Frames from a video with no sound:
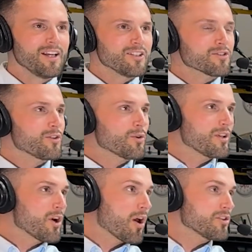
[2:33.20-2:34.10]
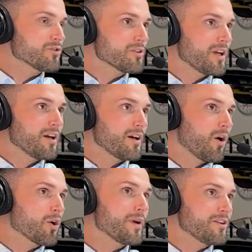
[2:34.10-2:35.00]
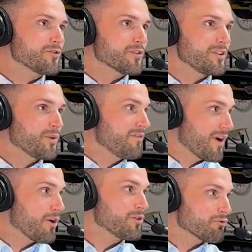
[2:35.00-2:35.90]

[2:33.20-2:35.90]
So you were in the auto industry doing various